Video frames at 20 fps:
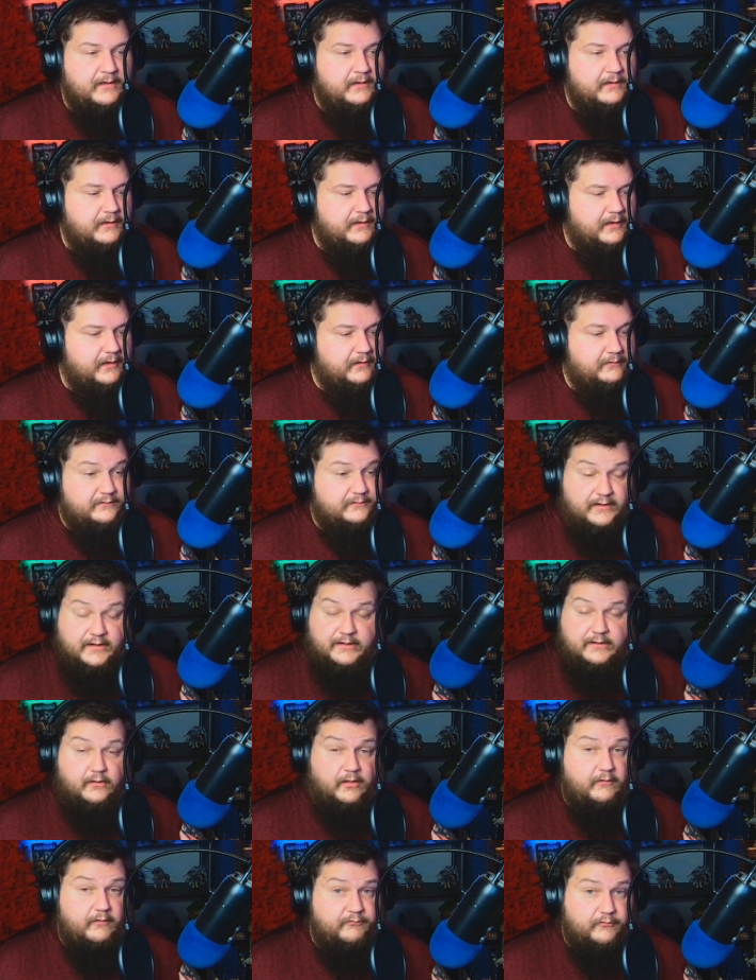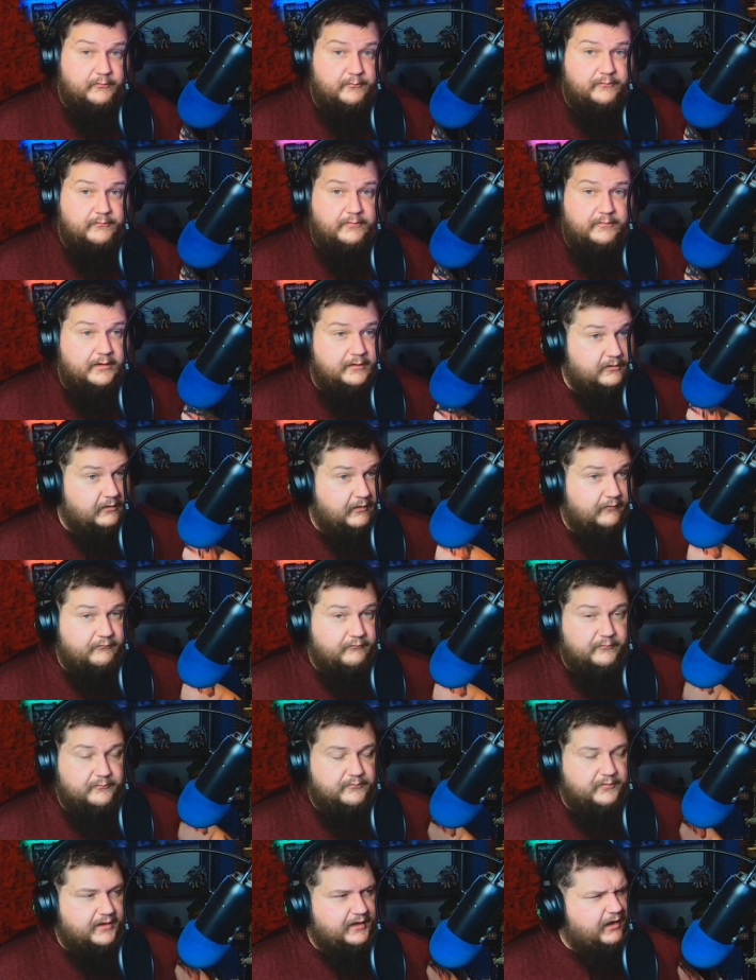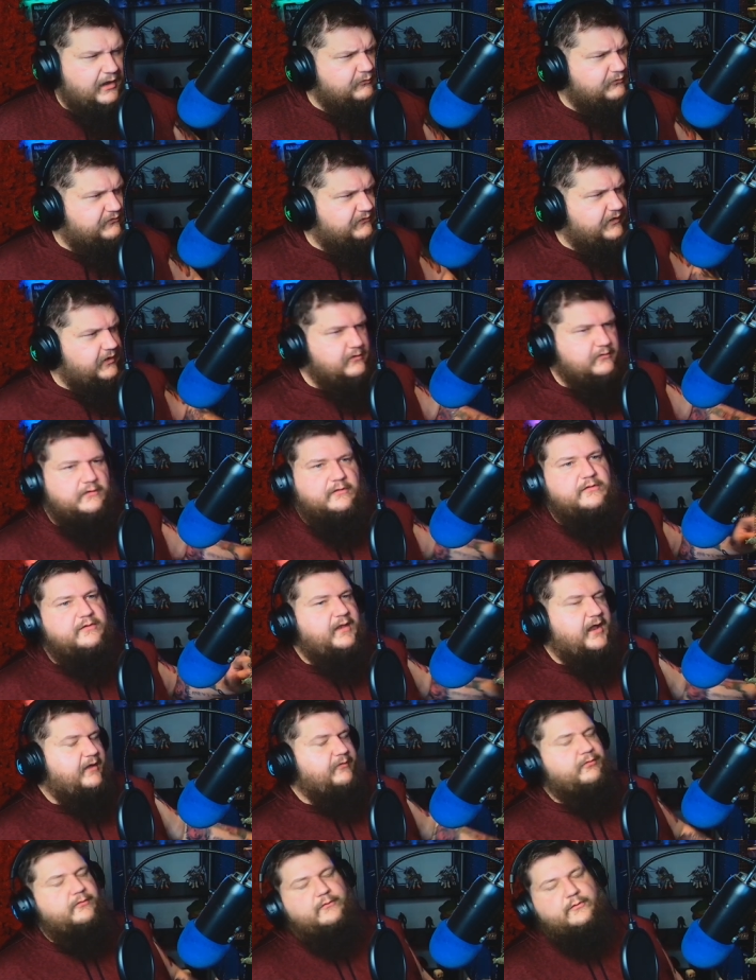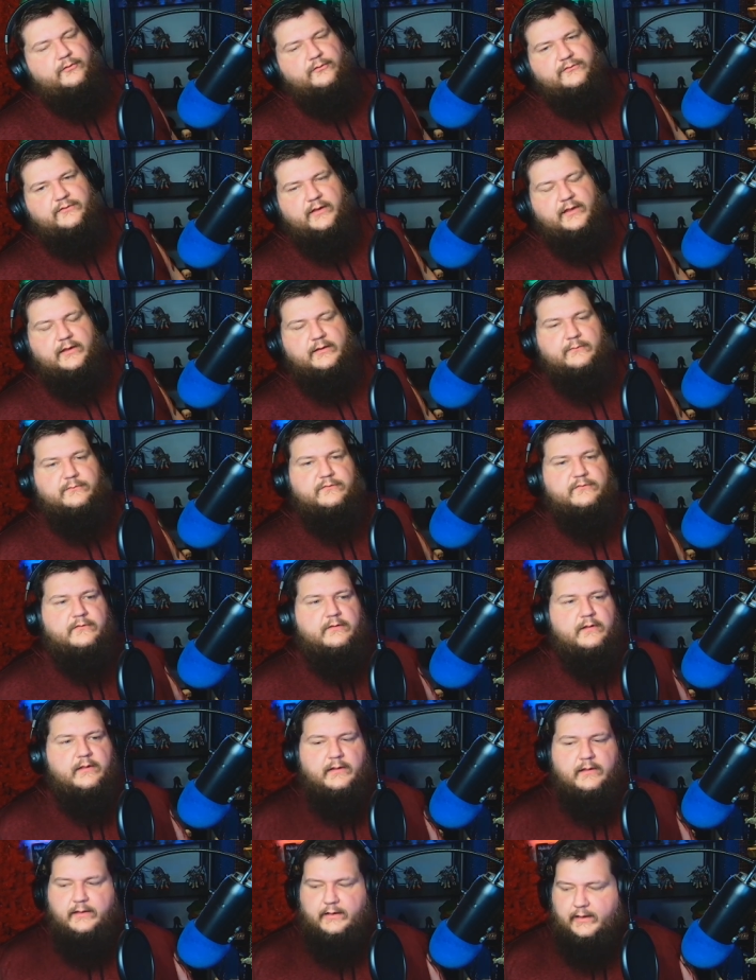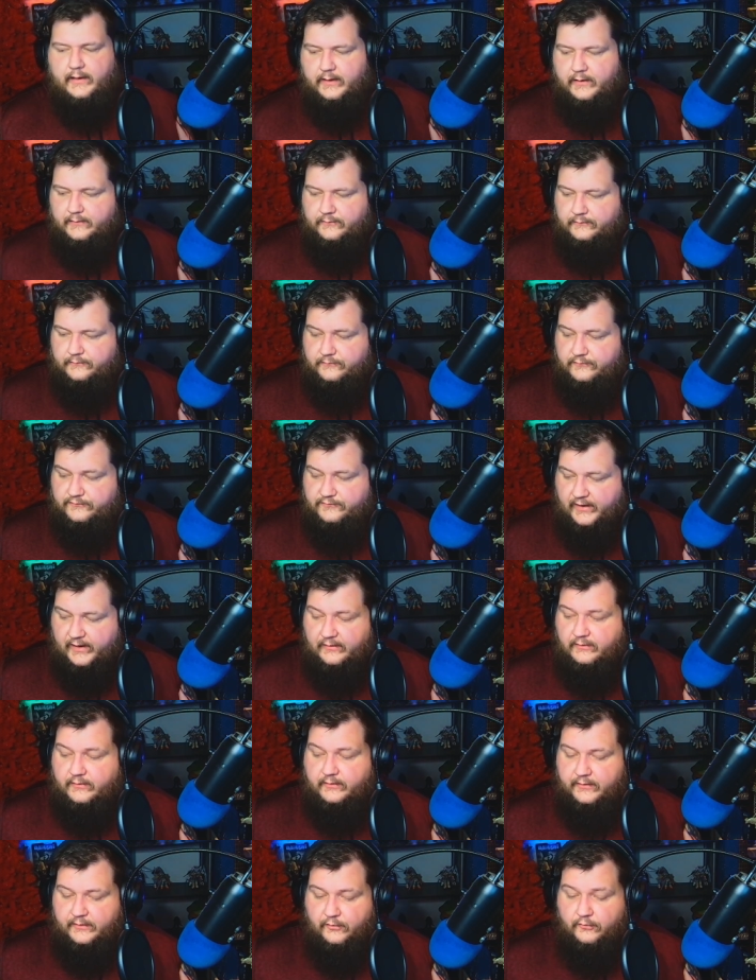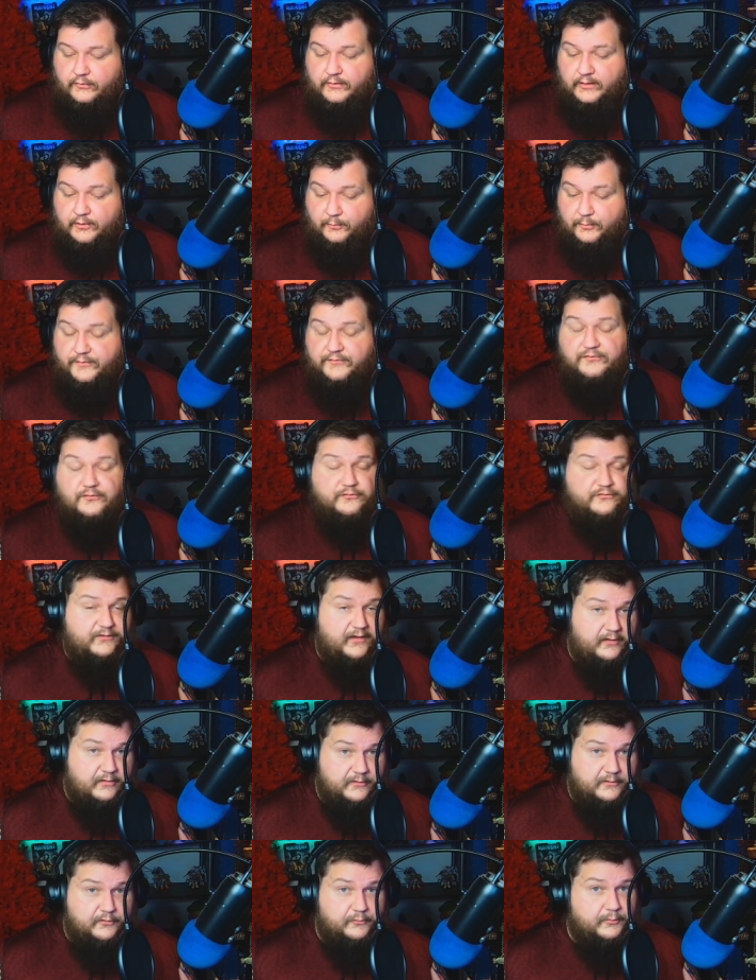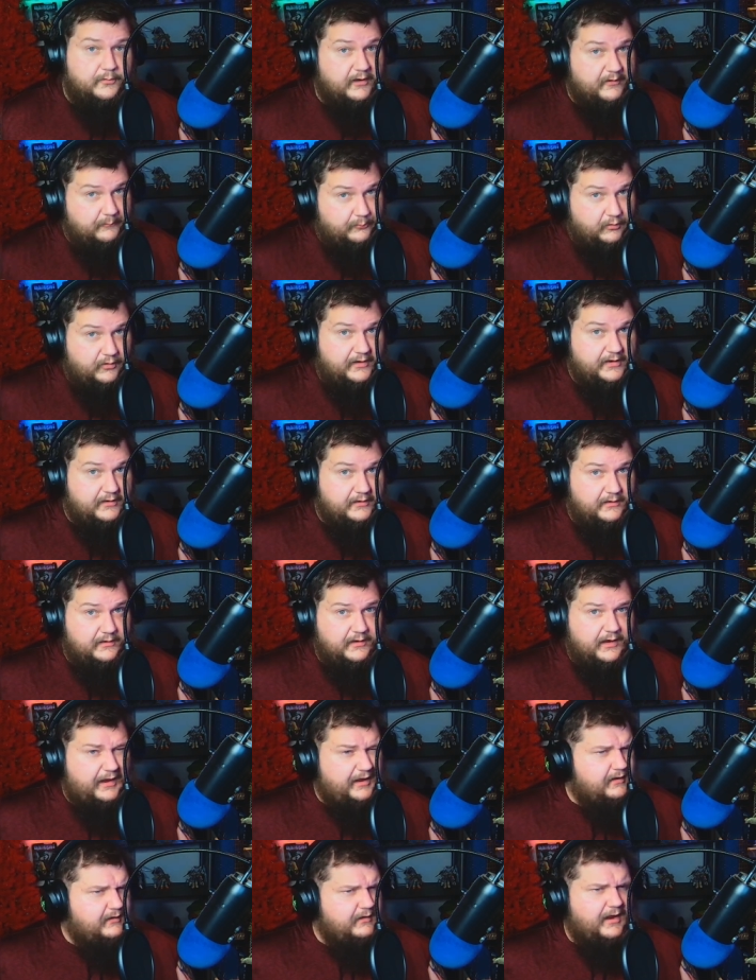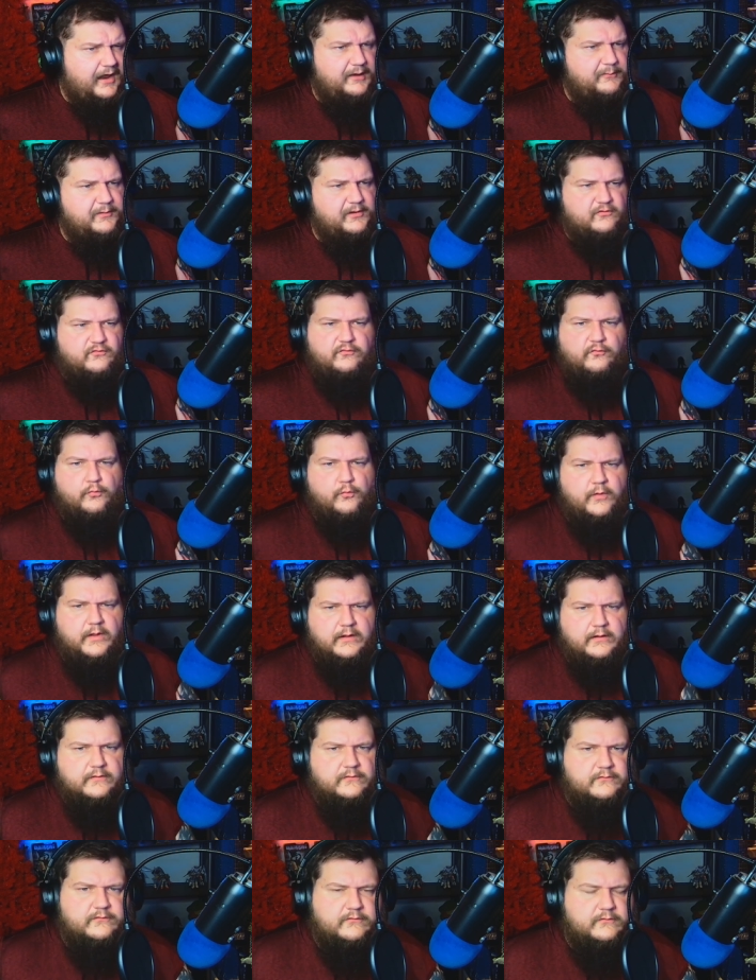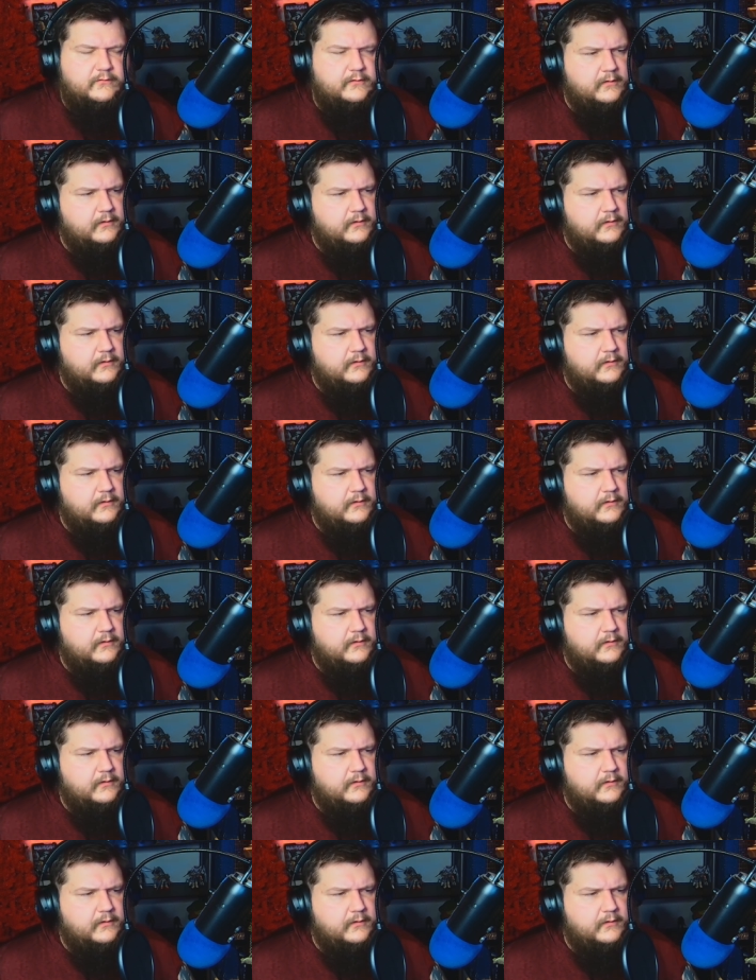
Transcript: Uh, did I love them? I love them. Like I was scared to death of those games. And Silent Hill, the original Silent Hill, when I played it, I had nightmares for weeks.